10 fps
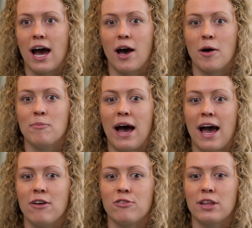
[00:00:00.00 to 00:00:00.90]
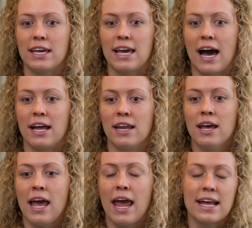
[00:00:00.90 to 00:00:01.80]
Um, I've really got
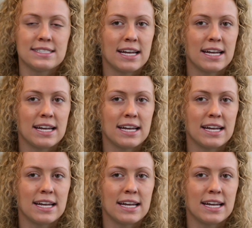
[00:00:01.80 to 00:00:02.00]
hands